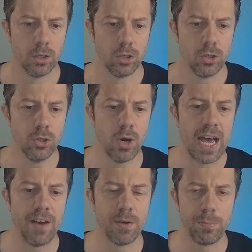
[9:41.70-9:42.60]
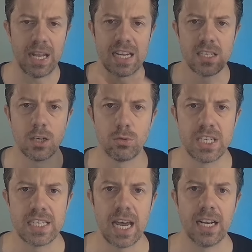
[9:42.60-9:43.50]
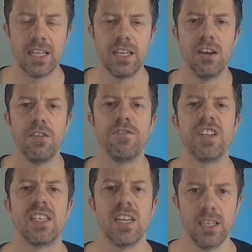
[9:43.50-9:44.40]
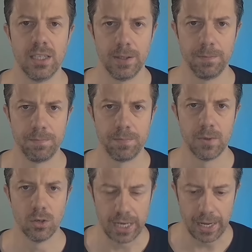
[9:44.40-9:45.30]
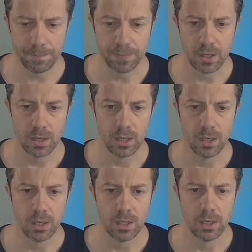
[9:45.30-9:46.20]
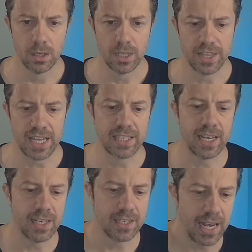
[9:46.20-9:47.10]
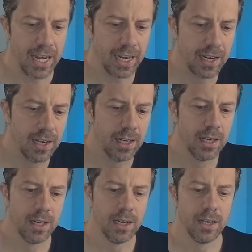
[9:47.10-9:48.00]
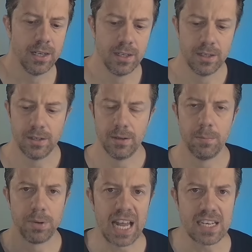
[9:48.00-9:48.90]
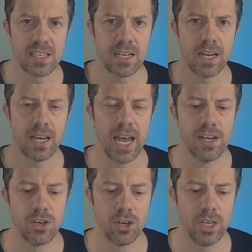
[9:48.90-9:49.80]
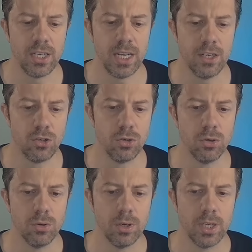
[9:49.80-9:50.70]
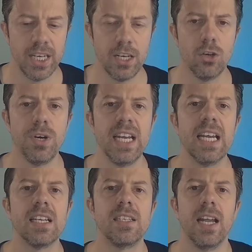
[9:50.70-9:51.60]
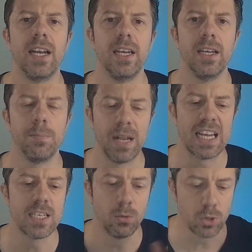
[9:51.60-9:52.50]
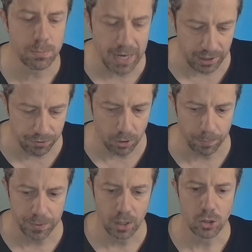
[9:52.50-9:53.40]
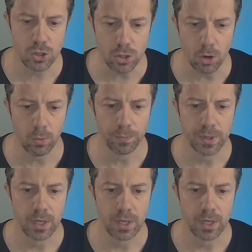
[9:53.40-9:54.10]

you have a plastic recycling facility, okay, that can take plastic and turn it into ingredients that plastic was made from. So